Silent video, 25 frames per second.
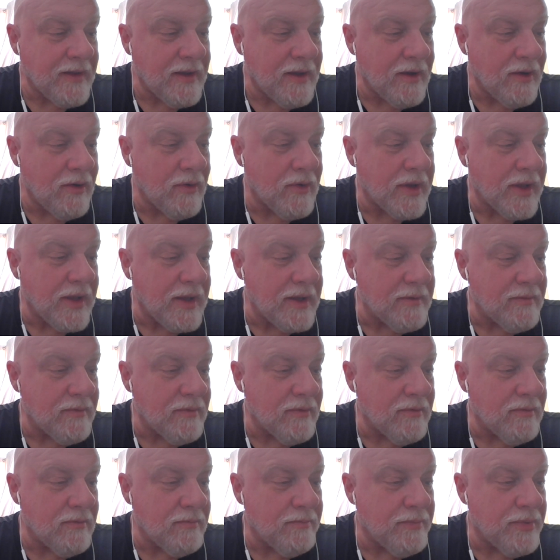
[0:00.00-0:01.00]
Okay,
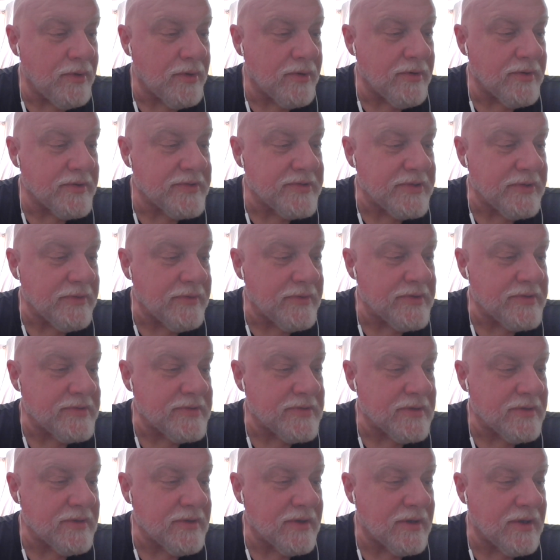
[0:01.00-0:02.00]
Booker
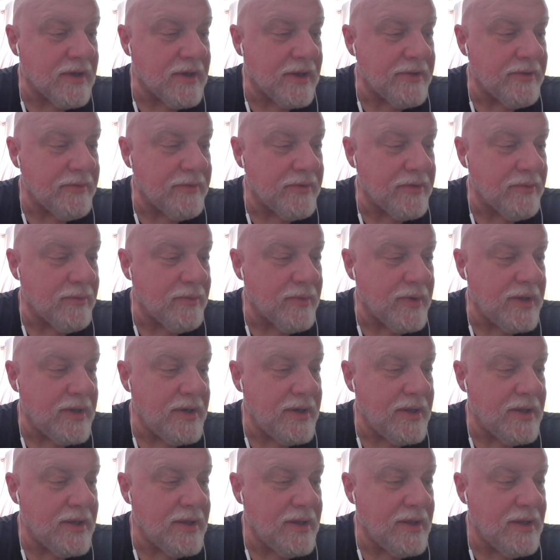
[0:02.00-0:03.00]
series guide you into
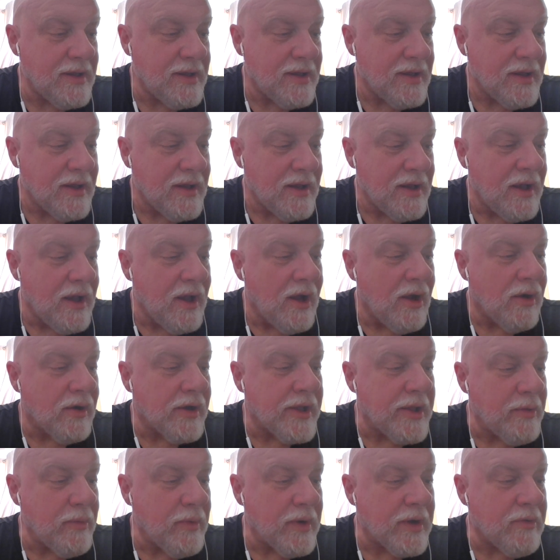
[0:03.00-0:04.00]
reading.
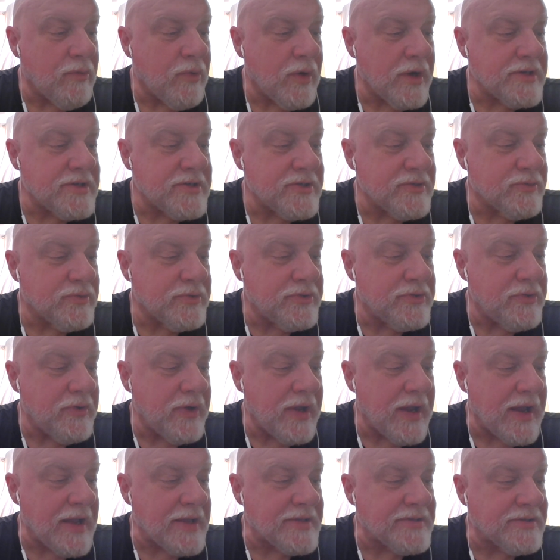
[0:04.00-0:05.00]
Okay, what questions would you
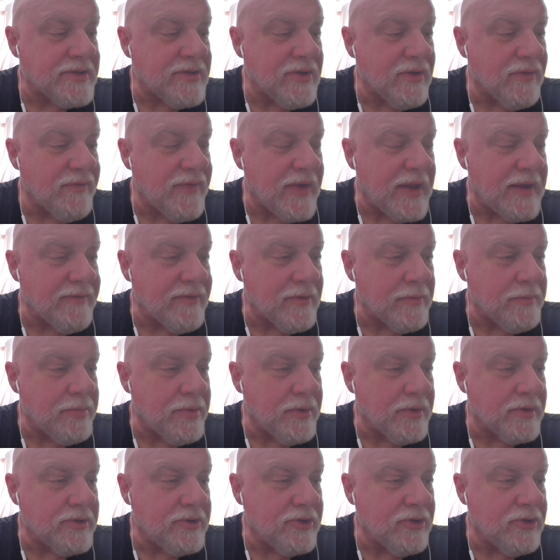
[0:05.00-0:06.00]
ask your favorite
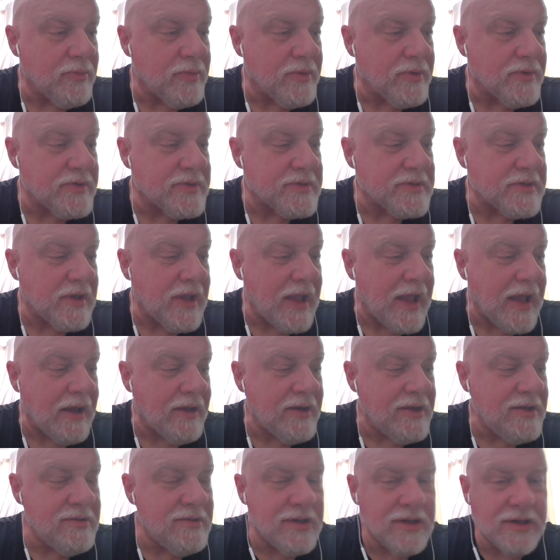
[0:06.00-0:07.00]
booktubers? How
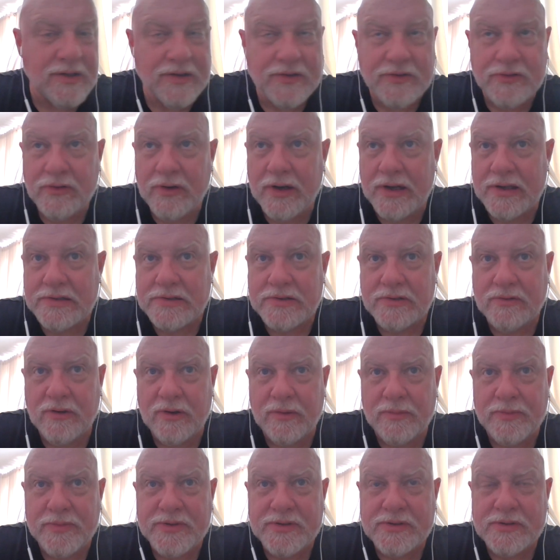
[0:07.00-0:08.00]
do you get
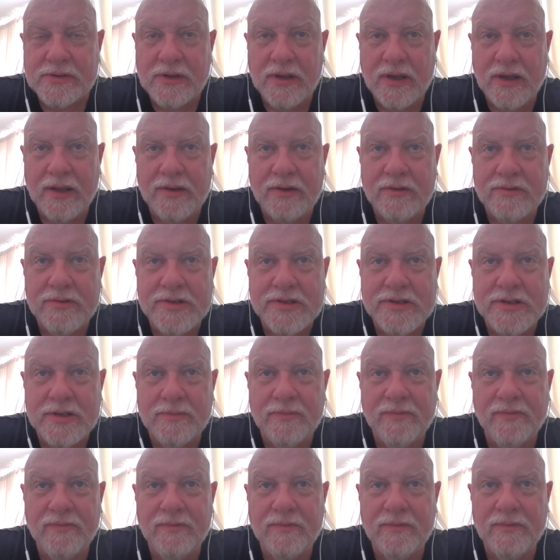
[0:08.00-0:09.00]
transcripts? I notice
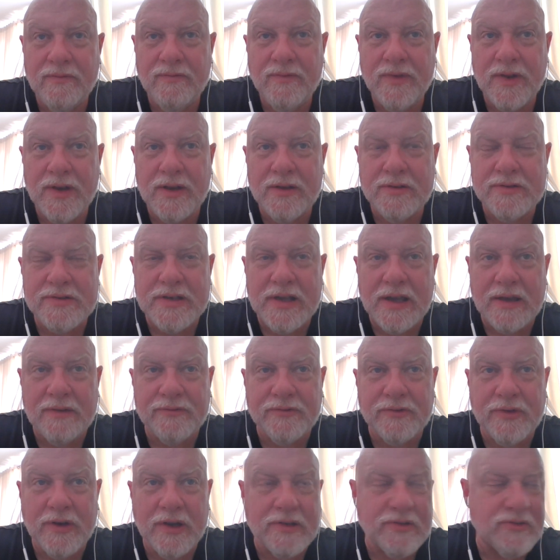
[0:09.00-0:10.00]
some videos have
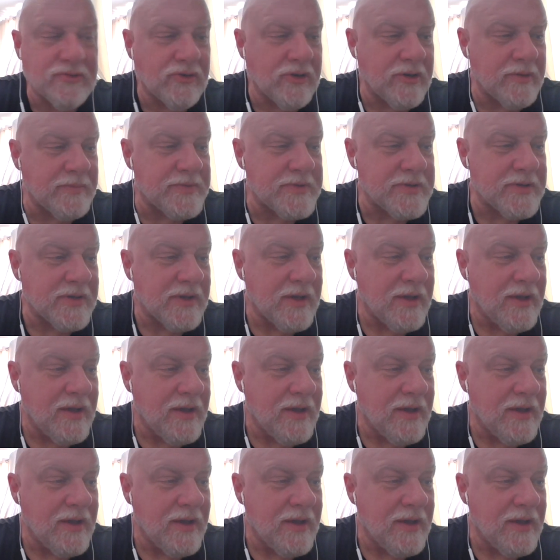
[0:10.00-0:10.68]
transcripts.